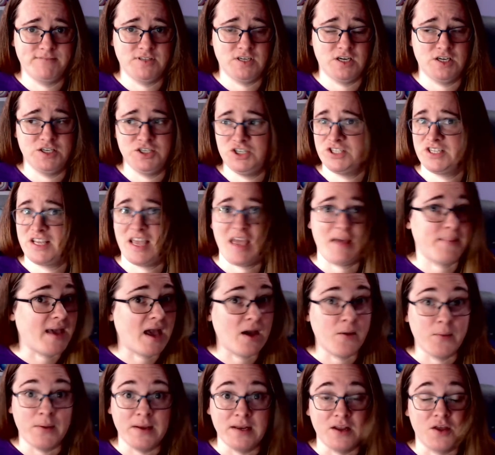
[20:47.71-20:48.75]
I just kept
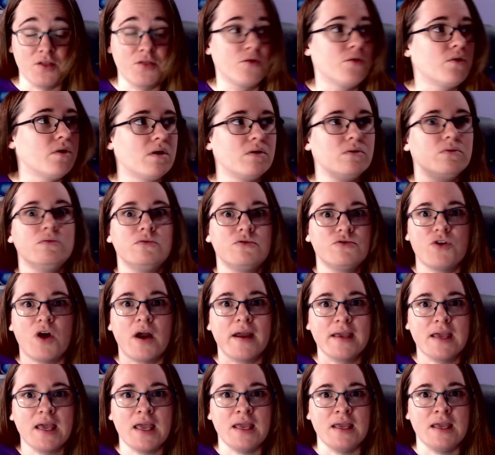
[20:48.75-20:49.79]
going. I thought, oh
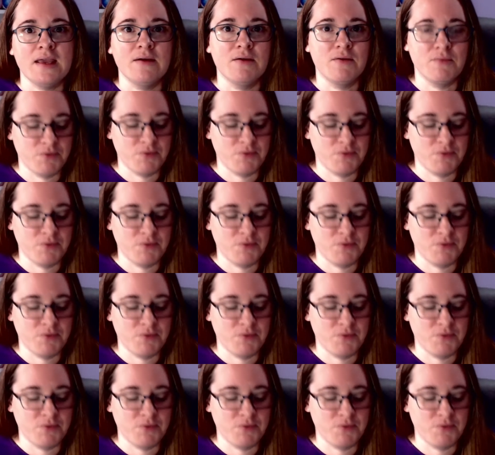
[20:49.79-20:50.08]
crikey,